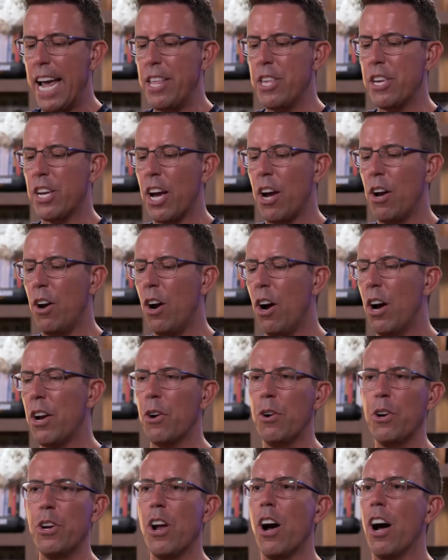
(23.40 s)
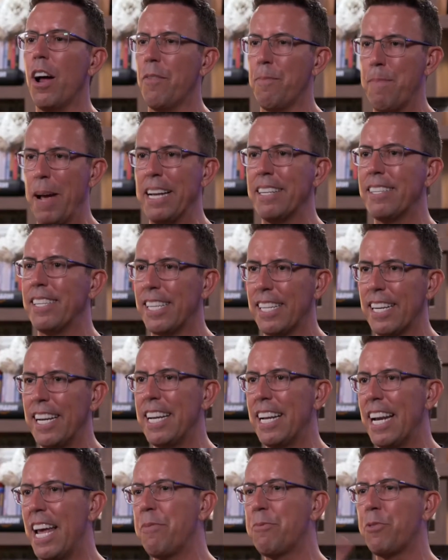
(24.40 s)
you go hot or not, basically,
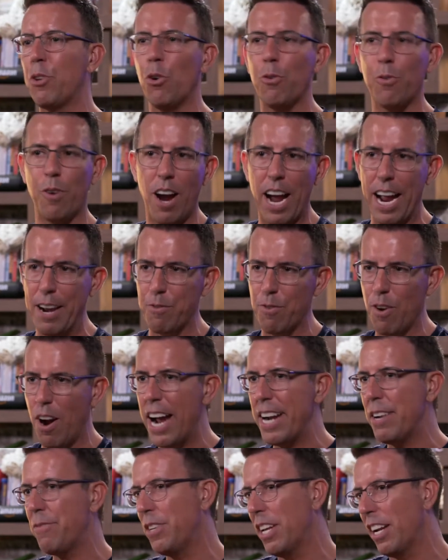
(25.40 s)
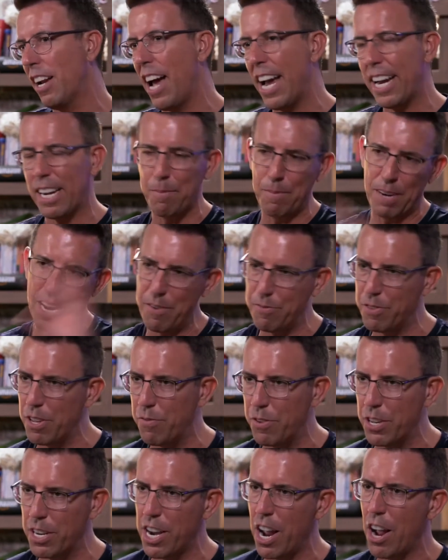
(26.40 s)
left or right. Right if you like them, left
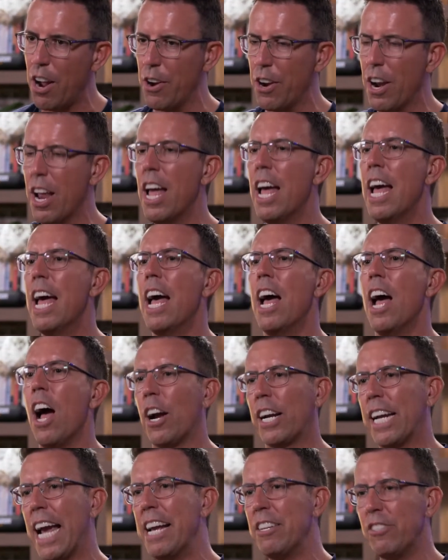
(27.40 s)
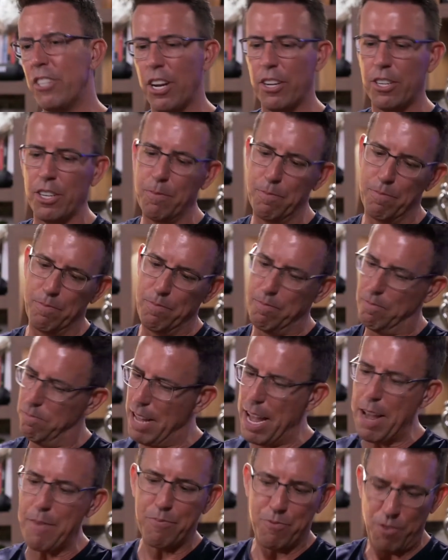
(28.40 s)
if you don't. Okay, so
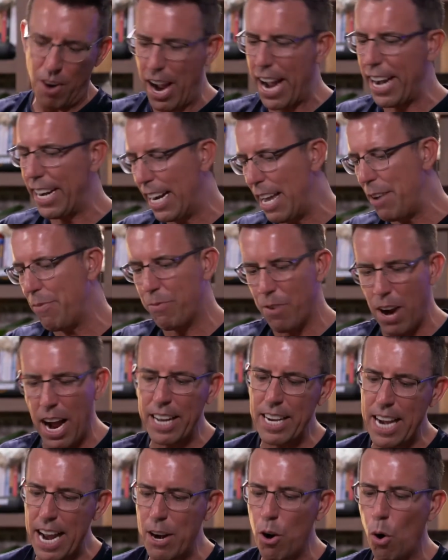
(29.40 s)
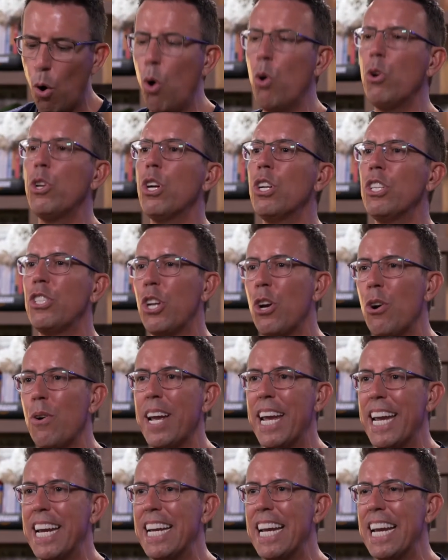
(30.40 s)
left, right, and all you're
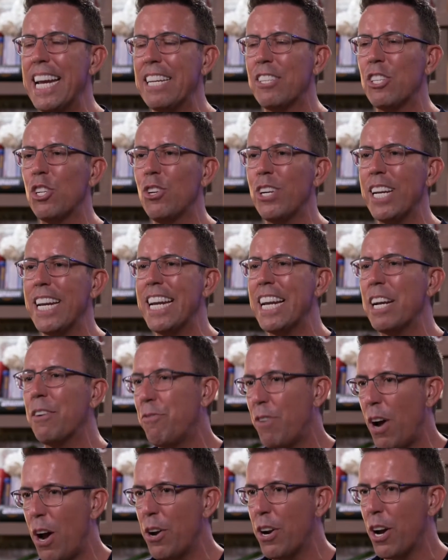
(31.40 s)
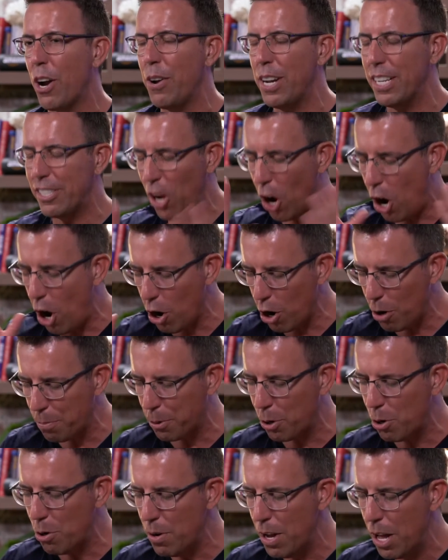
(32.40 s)
doing is looking at a photo. It's
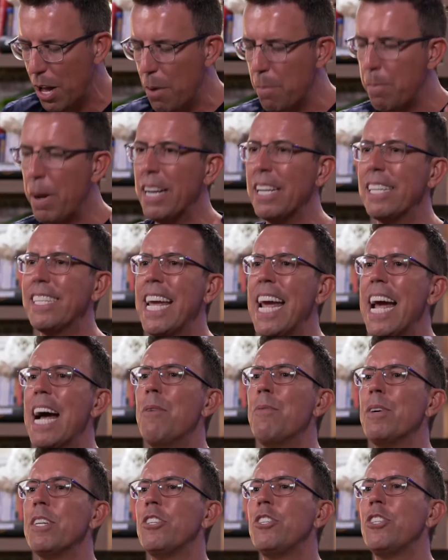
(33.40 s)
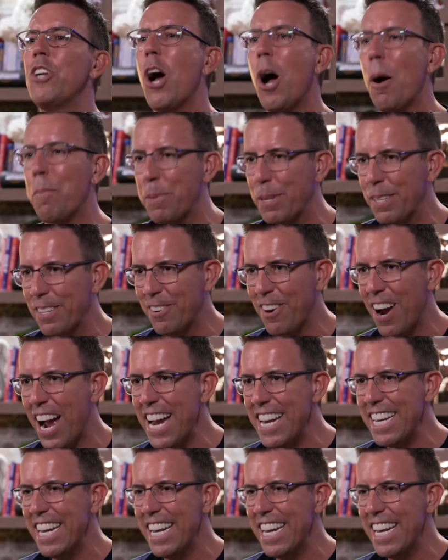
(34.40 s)
horrible, but it's how we shop, right?